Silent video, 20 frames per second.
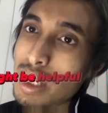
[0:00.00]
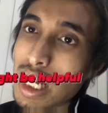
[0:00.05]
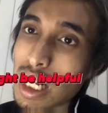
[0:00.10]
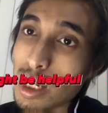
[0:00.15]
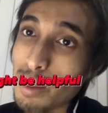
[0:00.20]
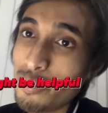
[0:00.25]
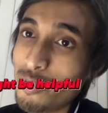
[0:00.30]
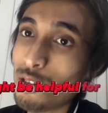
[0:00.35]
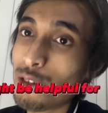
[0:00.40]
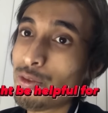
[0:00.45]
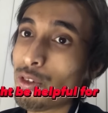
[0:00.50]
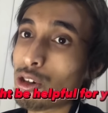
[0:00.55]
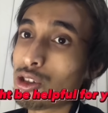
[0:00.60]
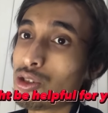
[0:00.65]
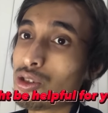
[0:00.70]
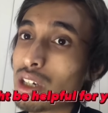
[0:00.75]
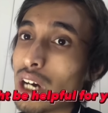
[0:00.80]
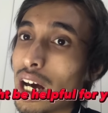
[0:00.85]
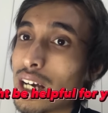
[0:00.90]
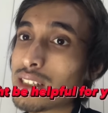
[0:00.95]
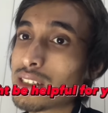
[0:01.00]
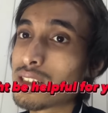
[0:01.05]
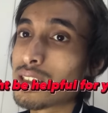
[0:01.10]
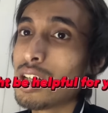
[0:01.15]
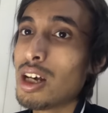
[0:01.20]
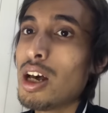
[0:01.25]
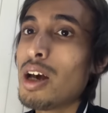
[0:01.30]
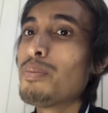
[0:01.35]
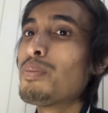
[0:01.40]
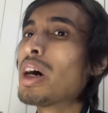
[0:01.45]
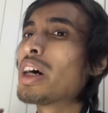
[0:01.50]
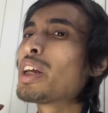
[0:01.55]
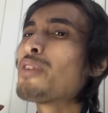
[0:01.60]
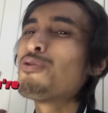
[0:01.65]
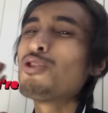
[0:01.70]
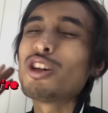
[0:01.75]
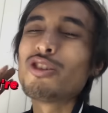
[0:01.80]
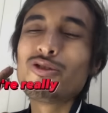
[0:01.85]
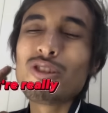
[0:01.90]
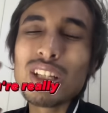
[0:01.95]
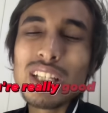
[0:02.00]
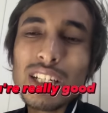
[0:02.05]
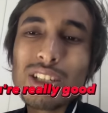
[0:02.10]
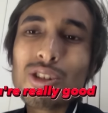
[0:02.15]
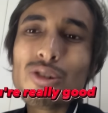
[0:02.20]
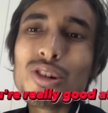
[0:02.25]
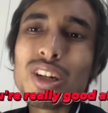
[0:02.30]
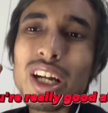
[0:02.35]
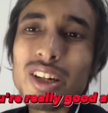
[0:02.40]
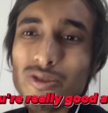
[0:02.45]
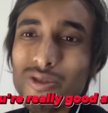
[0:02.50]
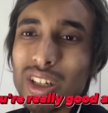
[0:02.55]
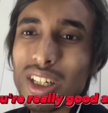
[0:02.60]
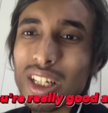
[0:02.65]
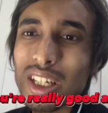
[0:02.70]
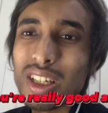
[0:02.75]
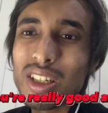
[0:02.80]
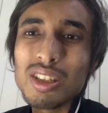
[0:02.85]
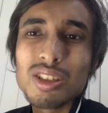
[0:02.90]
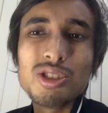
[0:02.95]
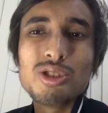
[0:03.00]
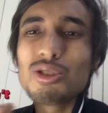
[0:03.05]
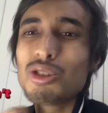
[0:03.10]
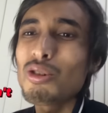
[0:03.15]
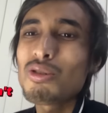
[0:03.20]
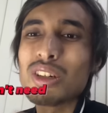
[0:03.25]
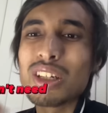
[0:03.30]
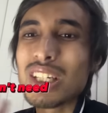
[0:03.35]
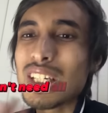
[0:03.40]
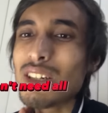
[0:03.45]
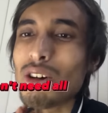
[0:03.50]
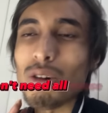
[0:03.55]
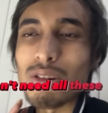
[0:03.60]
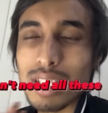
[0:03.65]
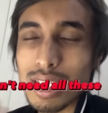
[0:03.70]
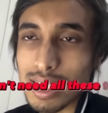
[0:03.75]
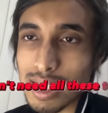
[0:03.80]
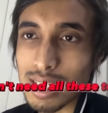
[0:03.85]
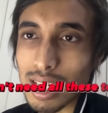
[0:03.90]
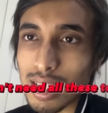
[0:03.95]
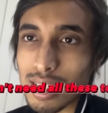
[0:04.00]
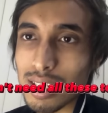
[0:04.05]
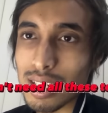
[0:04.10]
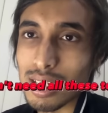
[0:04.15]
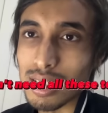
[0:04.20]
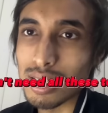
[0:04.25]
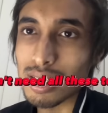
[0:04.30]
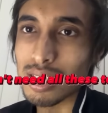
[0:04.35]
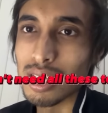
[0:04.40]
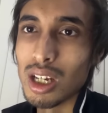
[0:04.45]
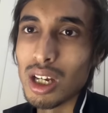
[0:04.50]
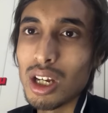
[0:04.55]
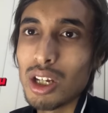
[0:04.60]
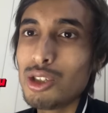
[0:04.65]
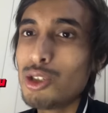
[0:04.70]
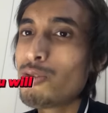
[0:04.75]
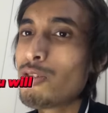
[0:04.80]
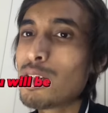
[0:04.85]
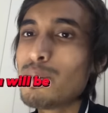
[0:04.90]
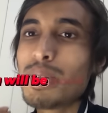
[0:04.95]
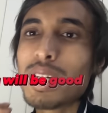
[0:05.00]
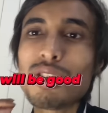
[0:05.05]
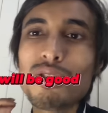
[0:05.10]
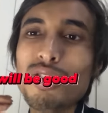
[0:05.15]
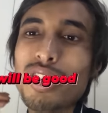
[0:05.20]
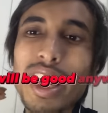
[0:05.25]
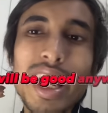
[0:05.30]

helpful for you guys. But if you're really good at reading, you don't need all these techniques. You will be good